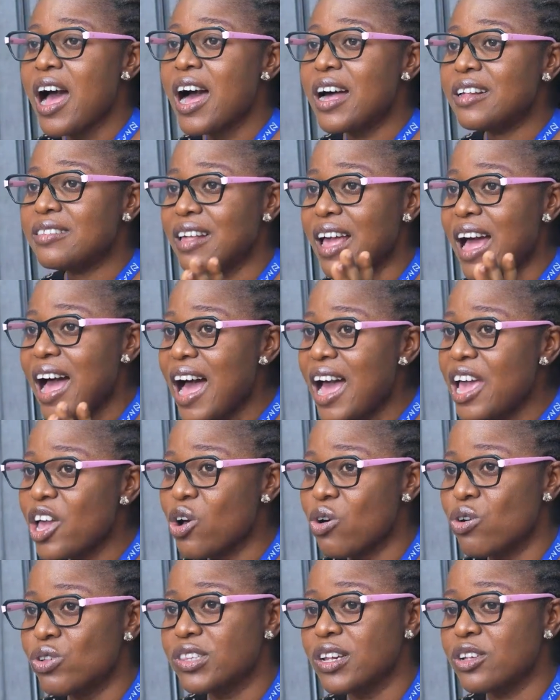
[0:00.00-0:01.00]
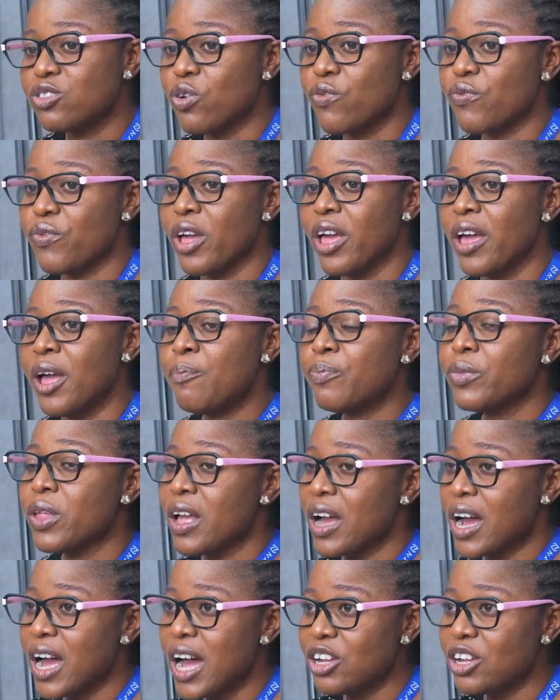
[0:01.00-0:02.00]
has a high content of
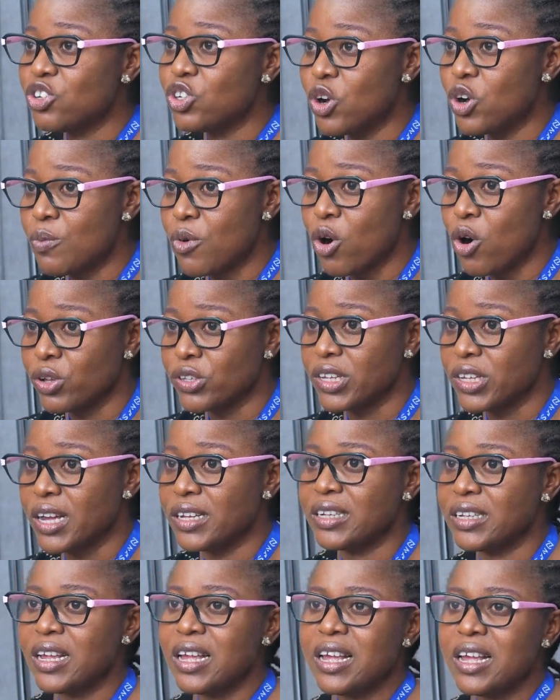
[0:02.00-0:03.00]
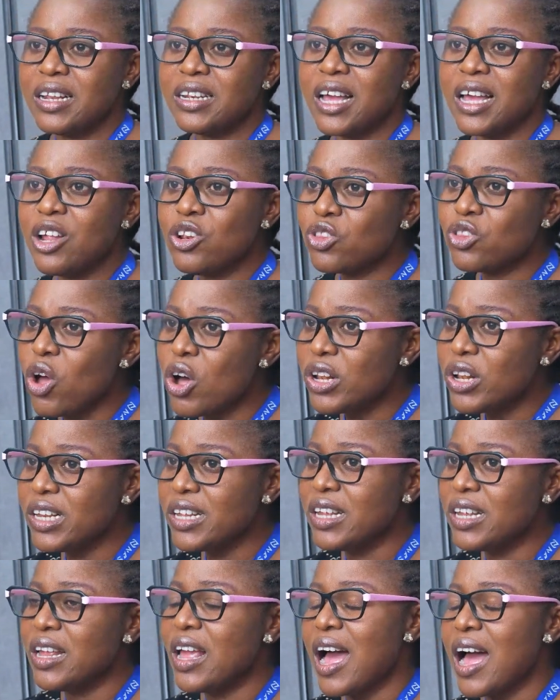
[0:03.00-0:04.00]
calcium oxide. Then
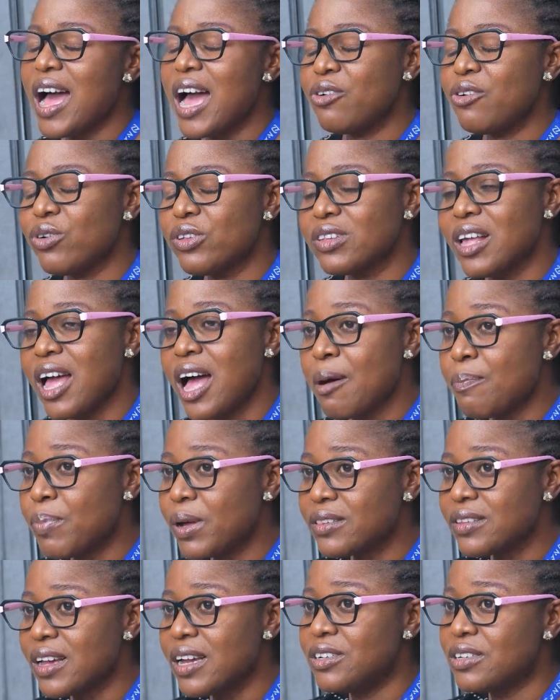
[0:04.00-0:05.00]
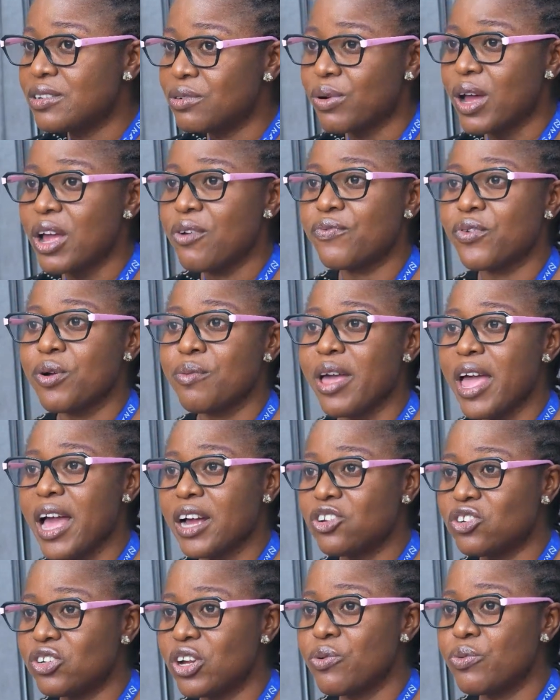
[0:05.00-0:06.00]
thirdly, hydroxyapatite derived from
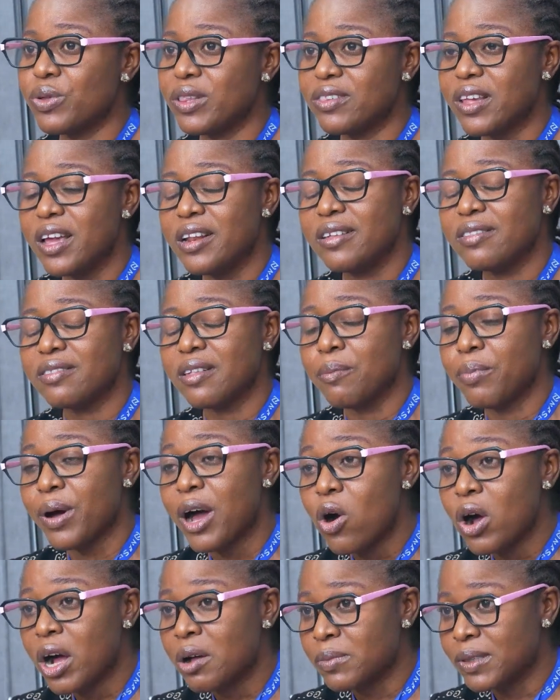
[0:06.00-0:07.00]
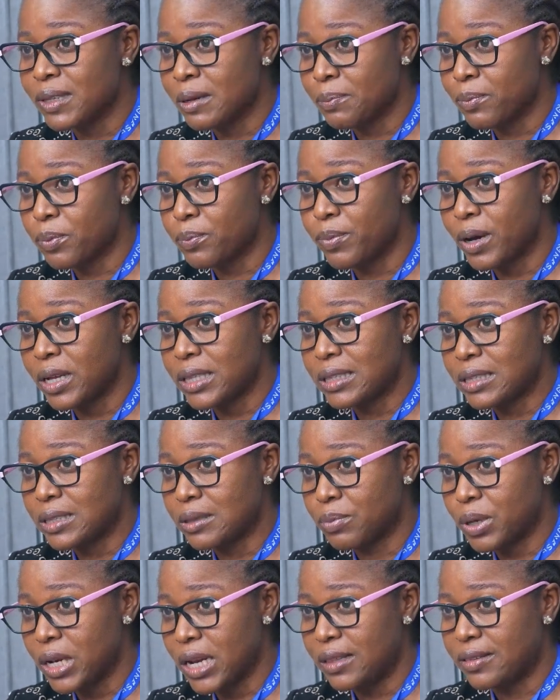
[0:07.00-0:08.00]
eggshell retain its
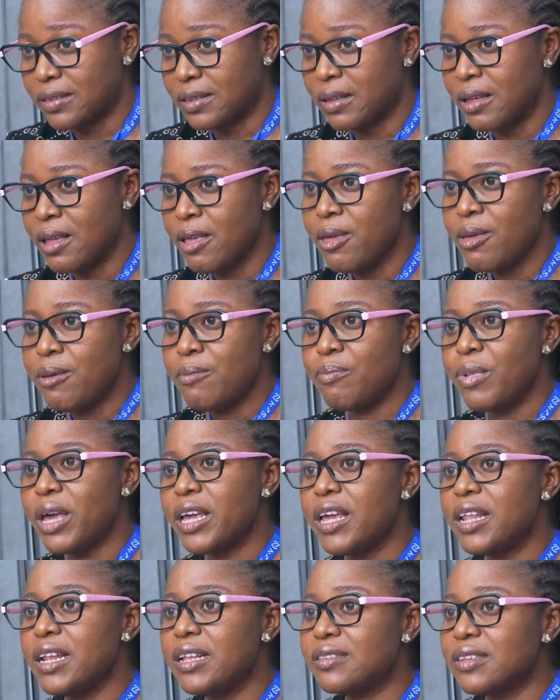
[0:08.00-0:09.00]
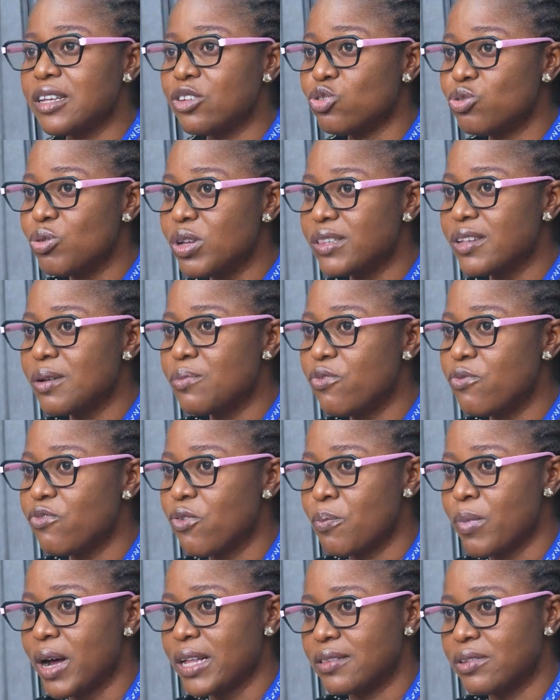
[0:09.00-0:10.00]
biocompatibility, making it a suitable
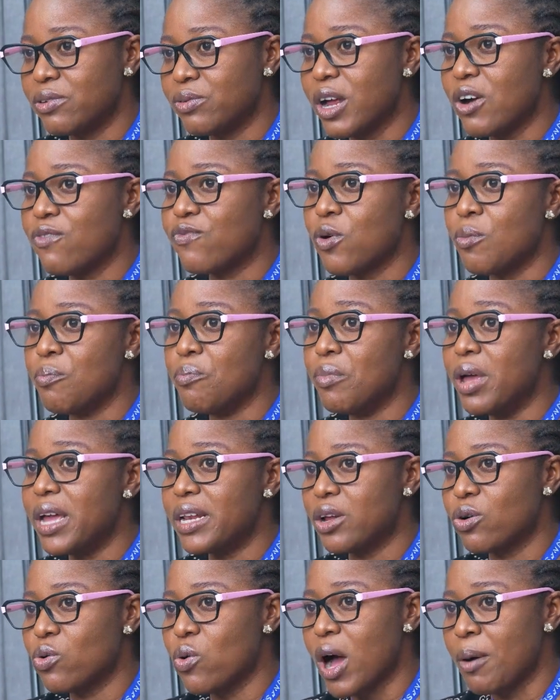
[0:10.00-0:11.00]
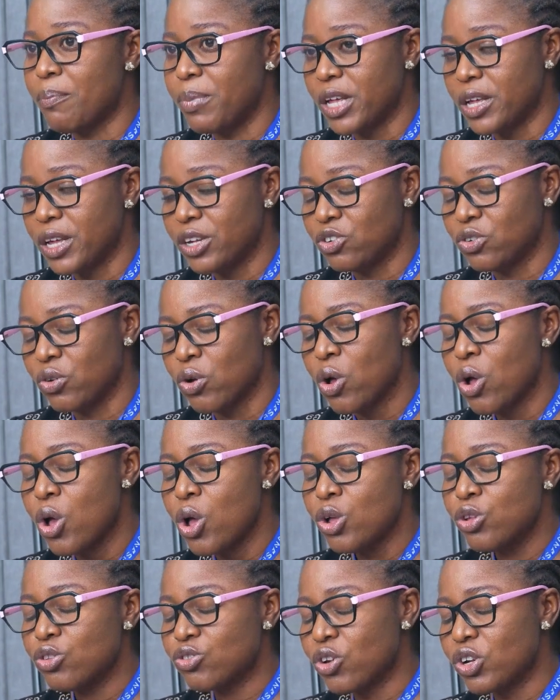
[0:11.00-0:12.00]
material for medical application
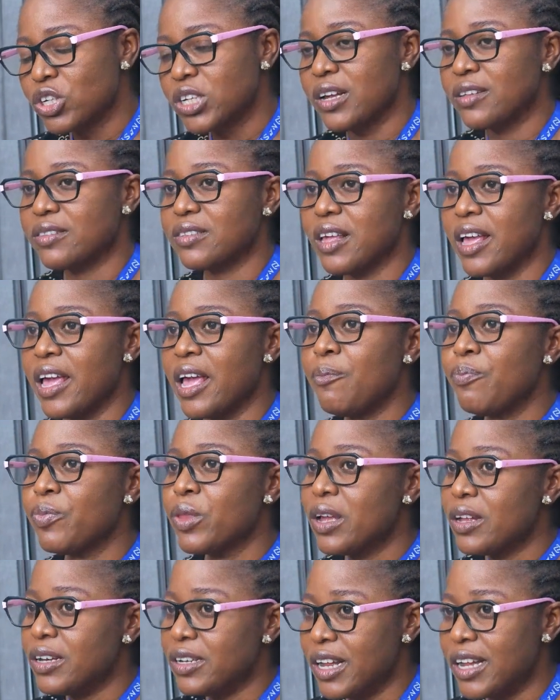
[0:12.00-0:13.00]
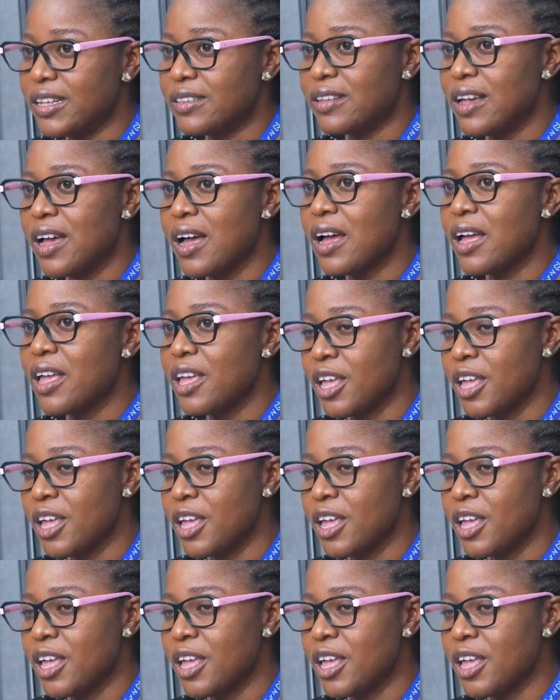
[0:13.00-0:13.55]
such as dental